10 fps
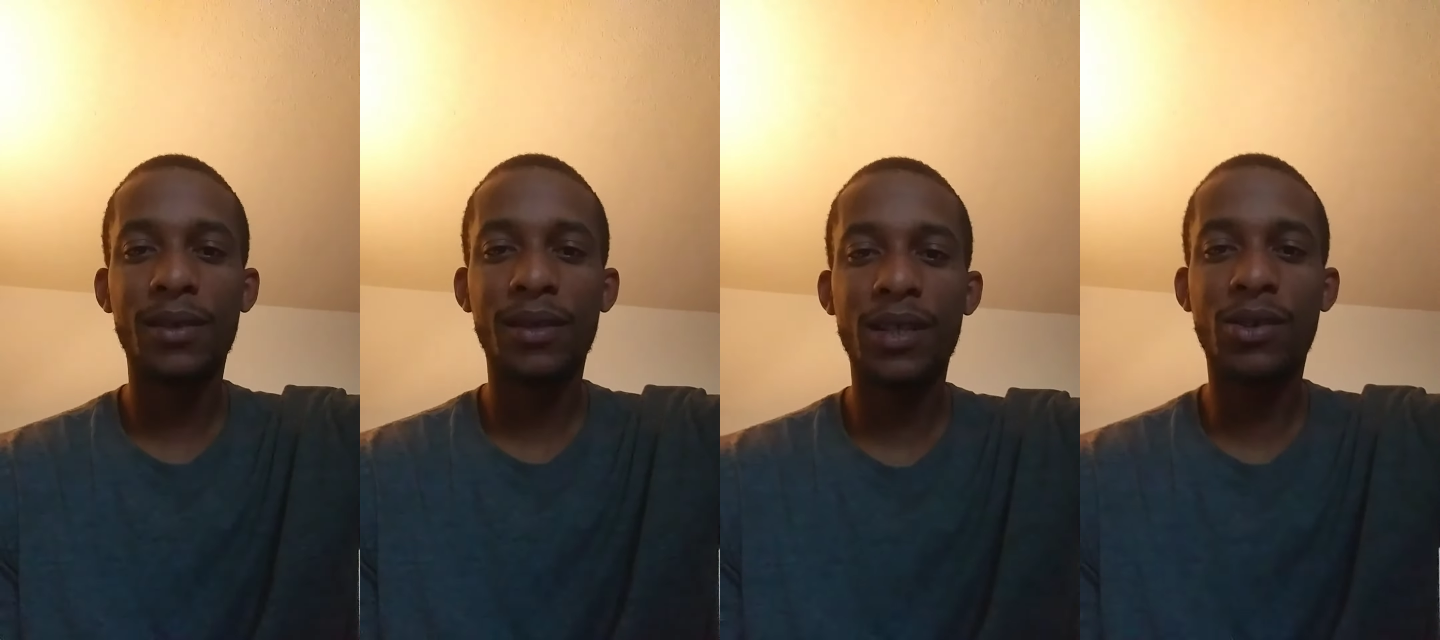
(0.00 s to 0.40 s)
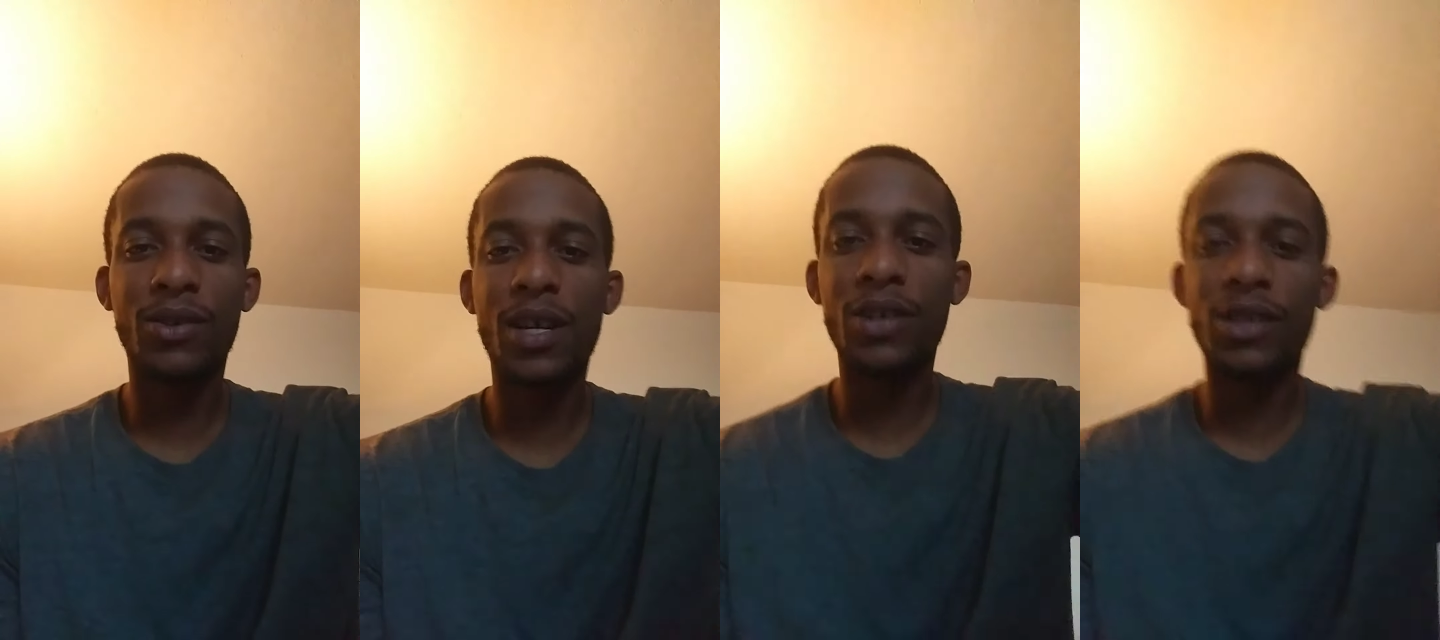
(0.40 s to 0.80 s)
He sold his
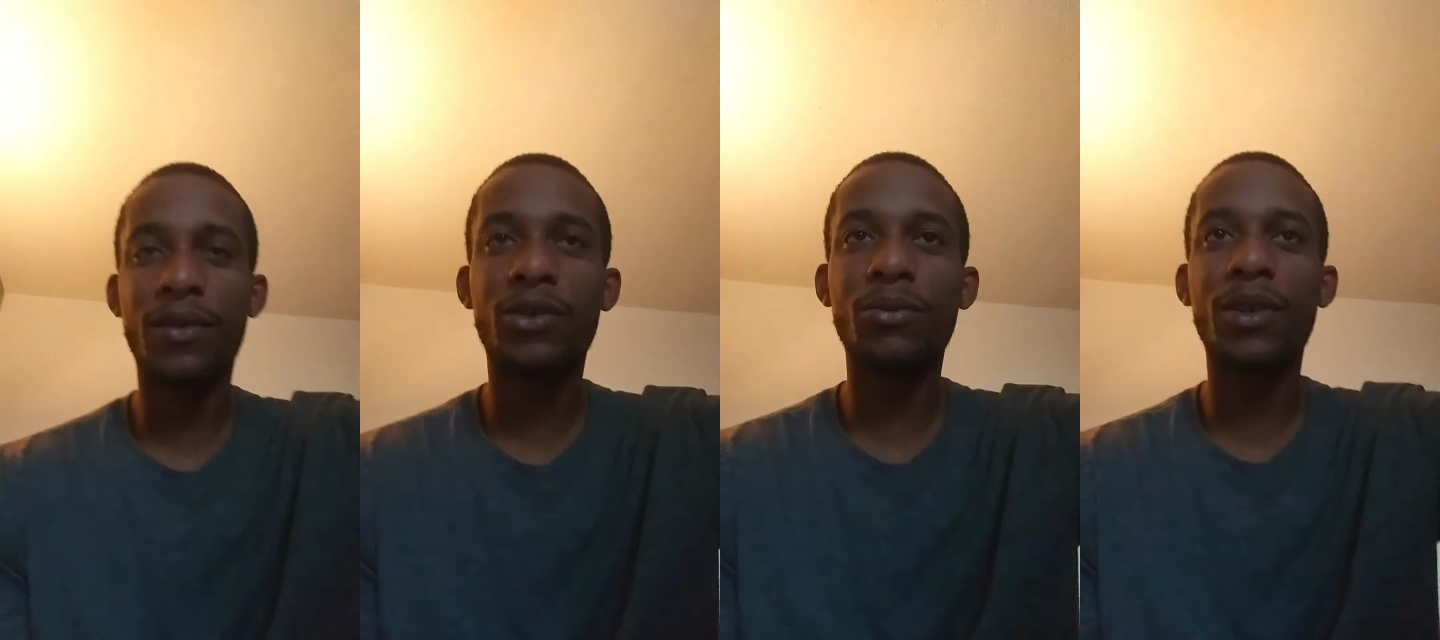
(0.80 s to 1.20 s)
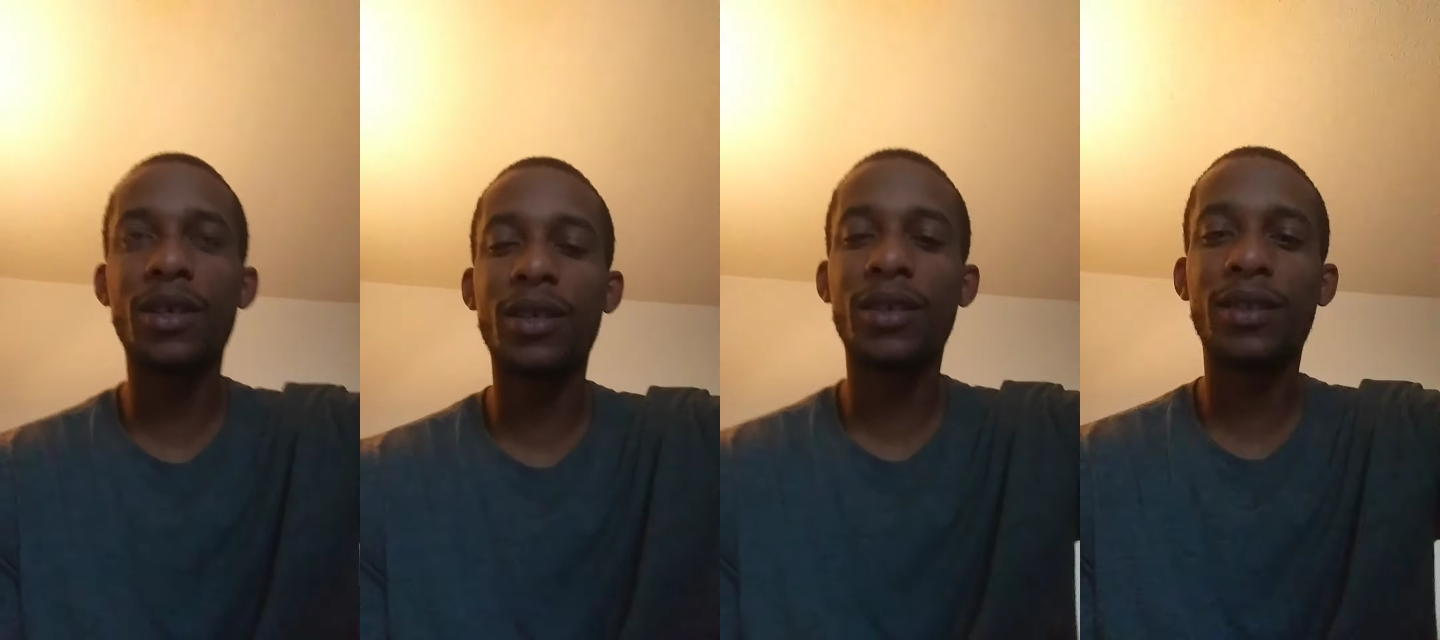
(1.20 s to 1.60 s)
contract with two
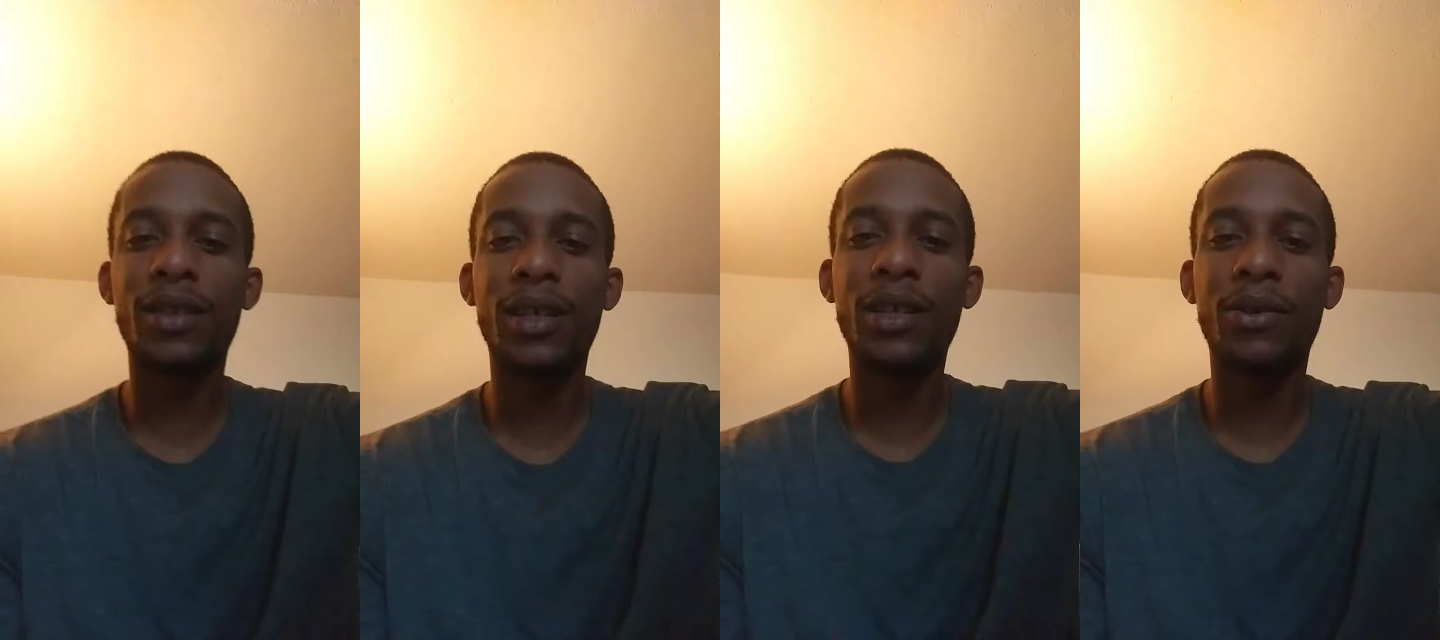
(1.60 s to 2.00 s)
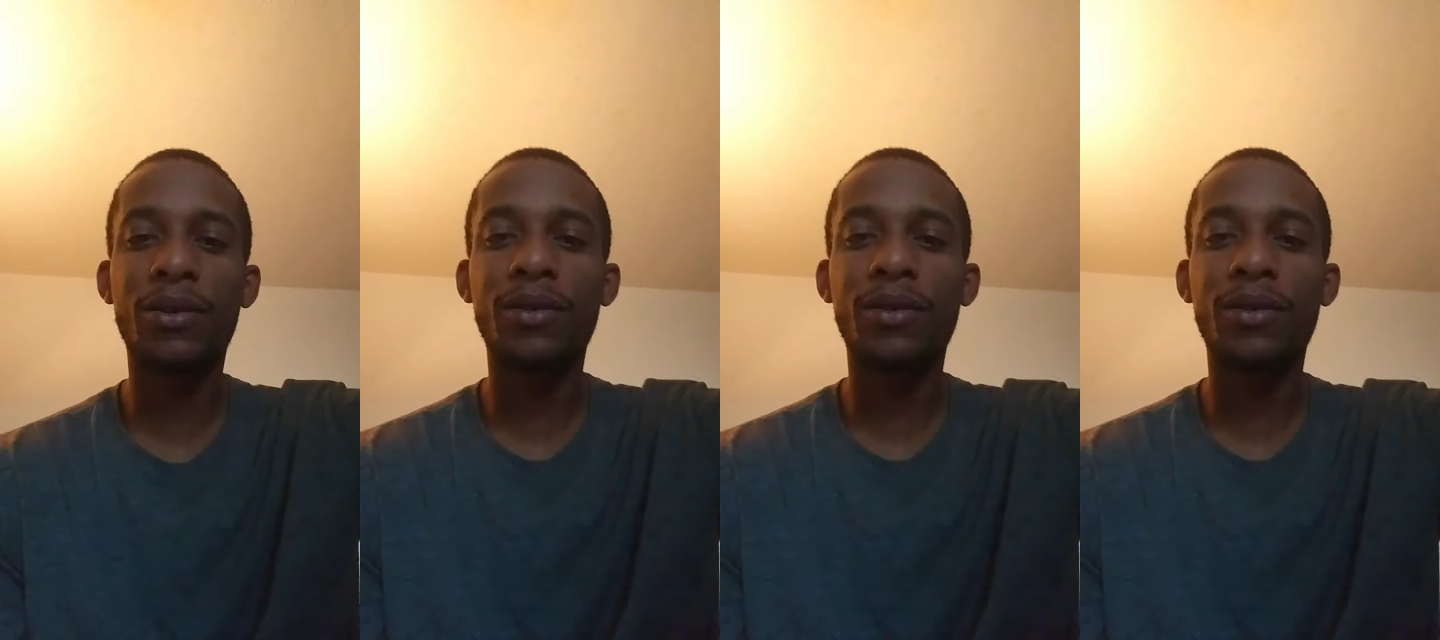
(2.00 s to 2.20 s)
million, and you know.